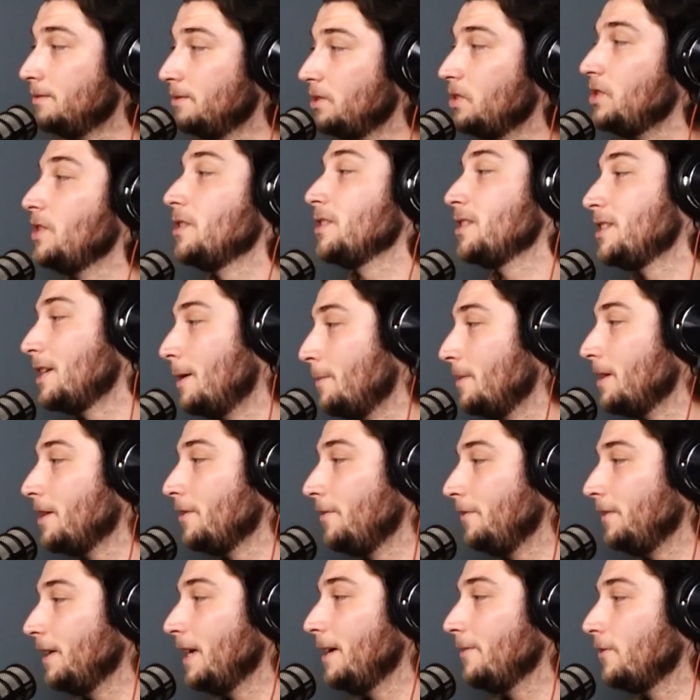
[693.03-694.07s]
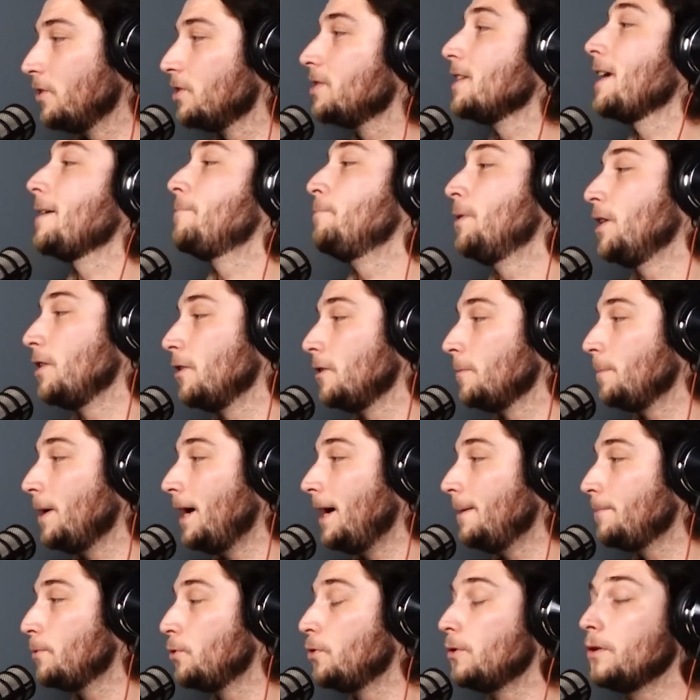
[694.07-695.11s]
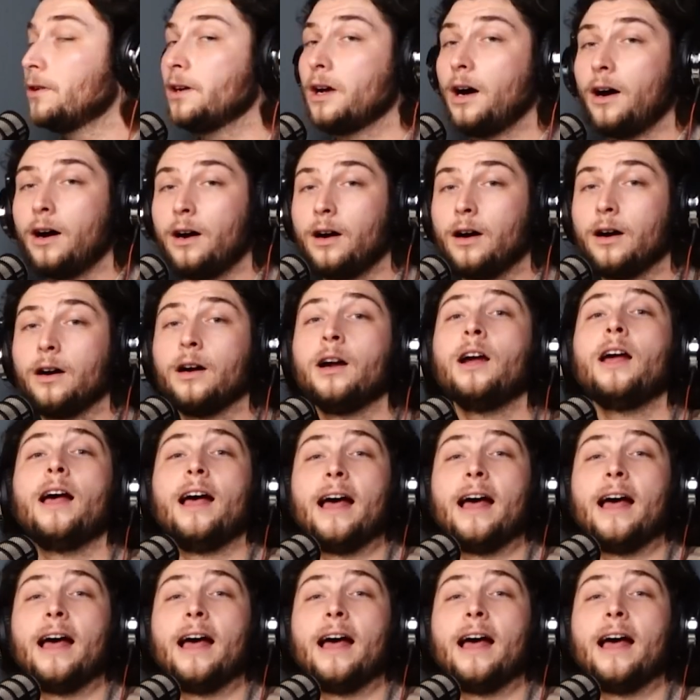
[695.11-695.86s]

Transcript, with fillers: you know some of the flavors like buttered popcorn are